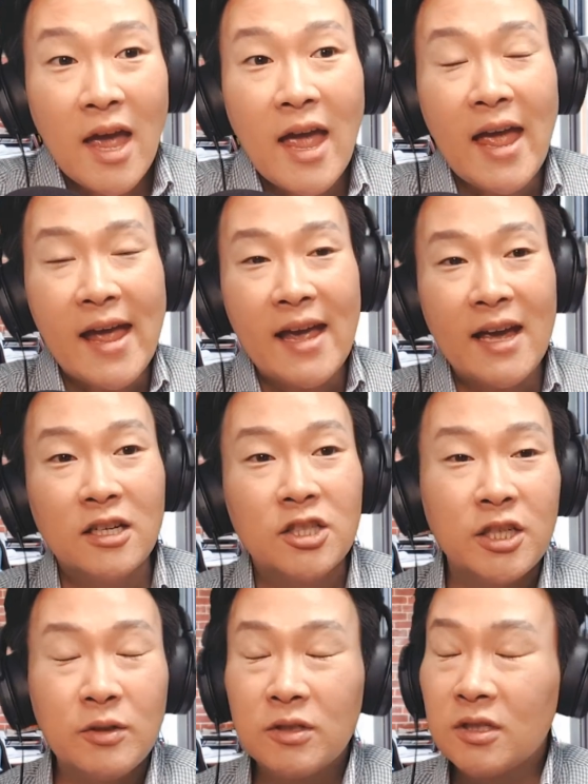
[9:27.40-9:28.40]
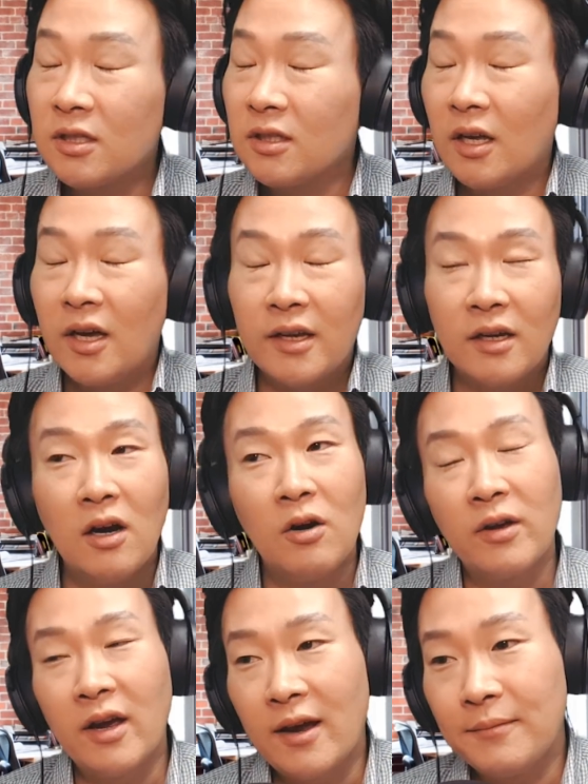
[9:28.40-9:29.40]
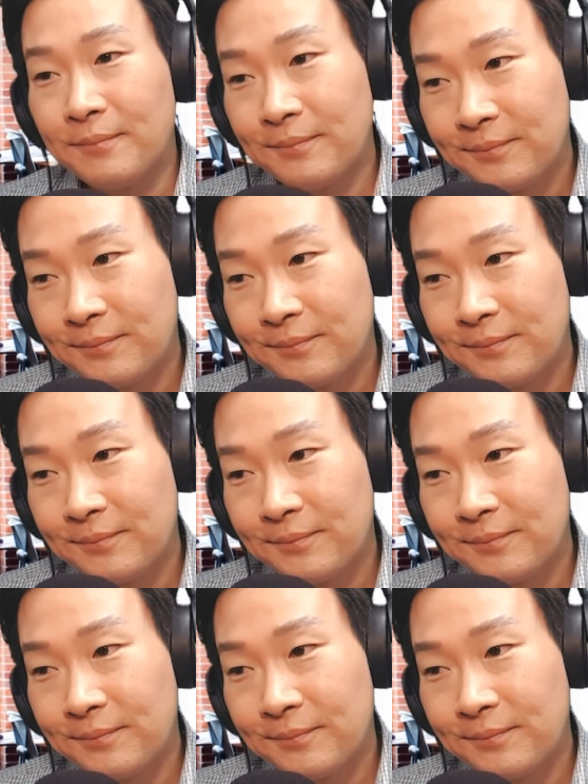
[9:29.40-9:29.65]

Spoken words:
And she was just like, okay,